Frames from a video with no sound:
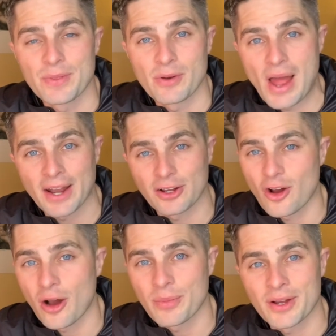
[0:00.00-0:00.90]
add a
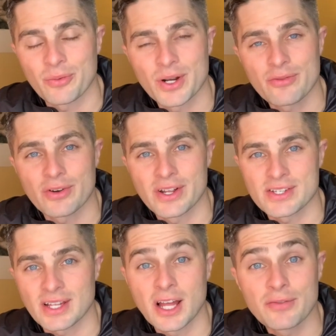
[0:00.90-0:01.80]
comment, whatever it is.
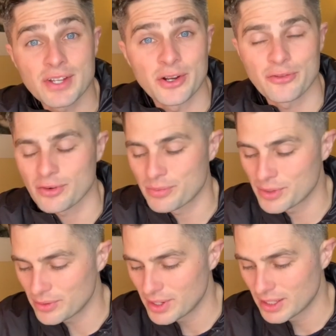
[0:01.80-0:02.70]
I'd love to hear from you.